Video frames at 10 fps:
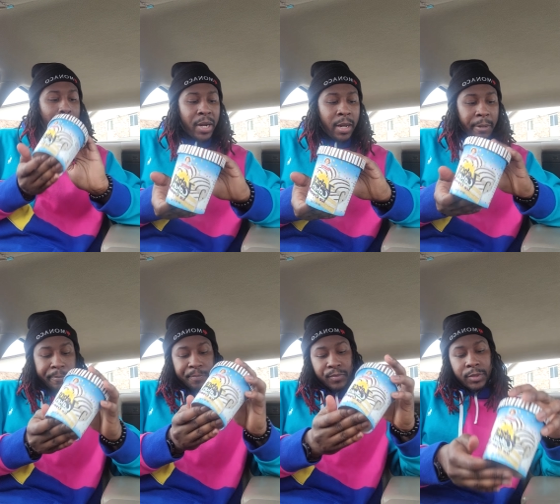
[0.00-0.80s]
But
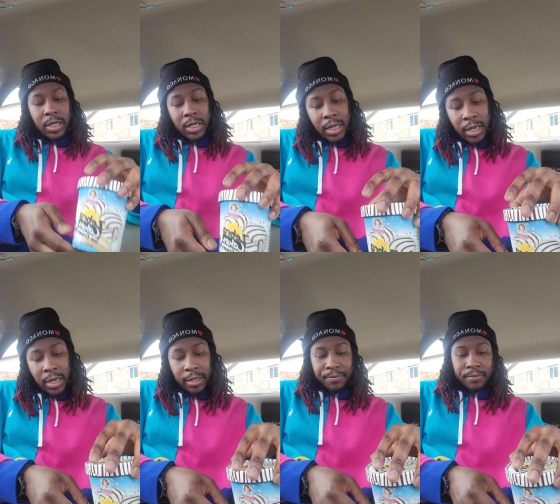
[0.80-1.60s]

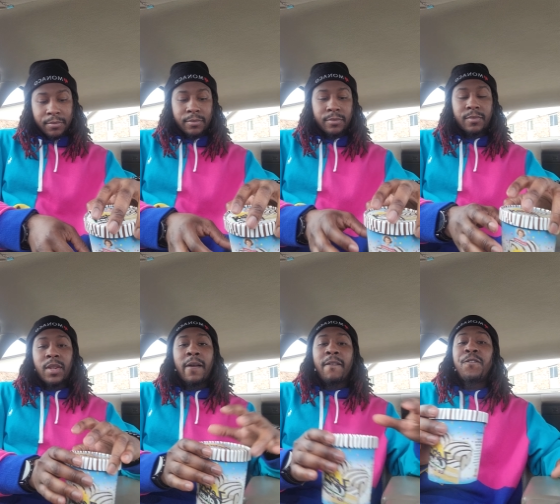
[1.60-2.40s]
again,
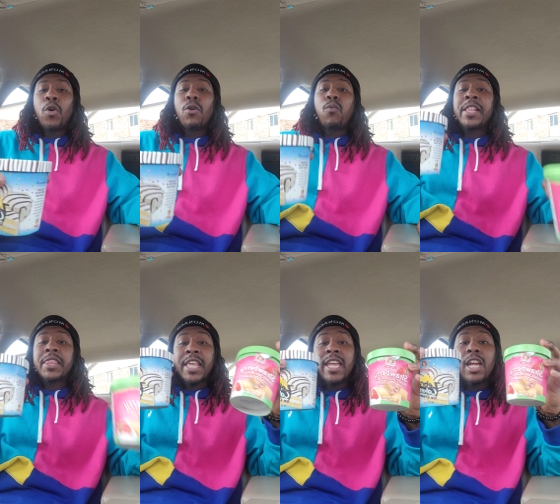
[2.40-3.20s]
for
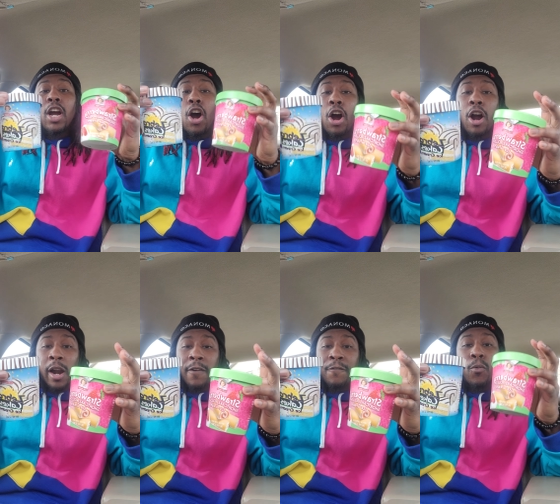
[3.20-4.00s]
what they are,